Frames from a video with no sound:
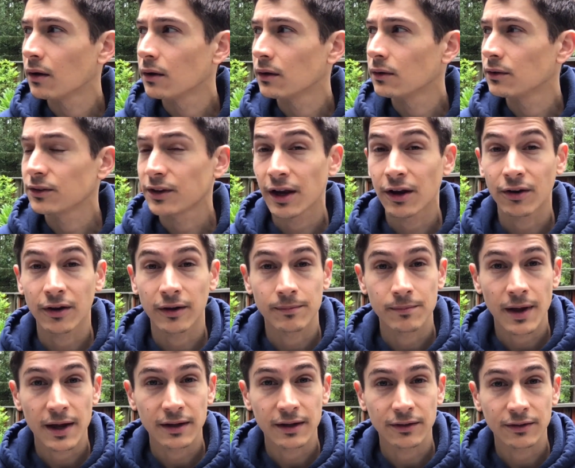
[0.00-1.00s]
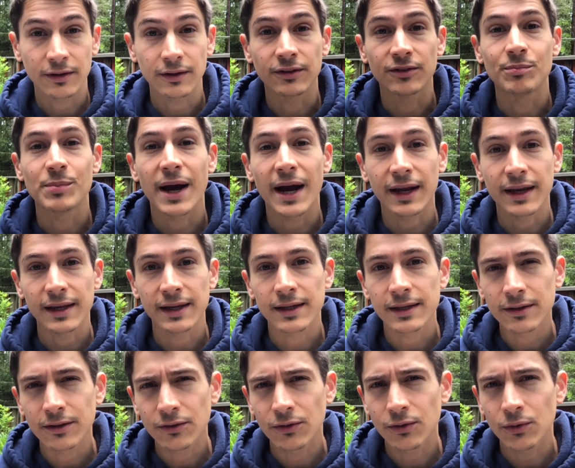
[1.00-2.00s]
sacred medicines back
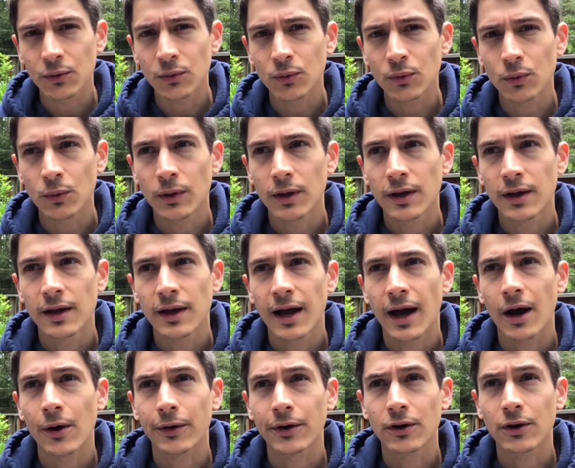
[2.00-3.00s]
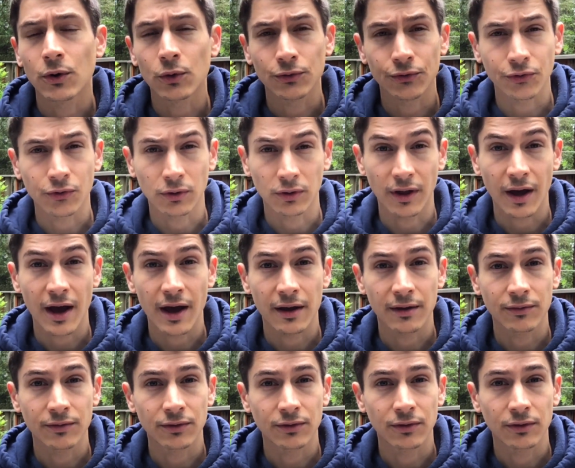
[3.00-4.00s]
into our cultural
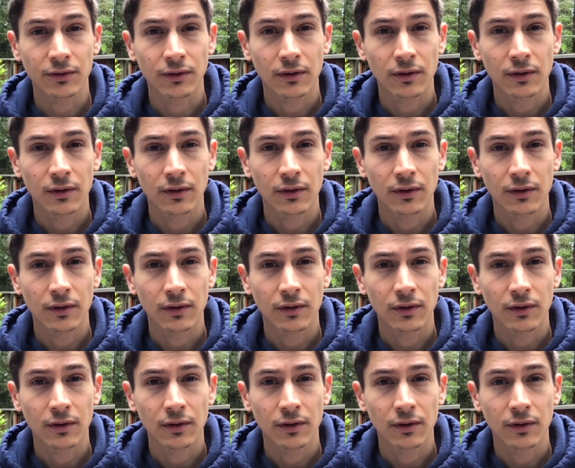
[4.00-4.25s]
lives